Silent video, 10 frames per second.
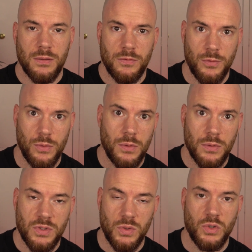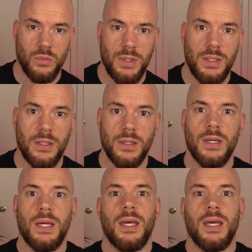for social media,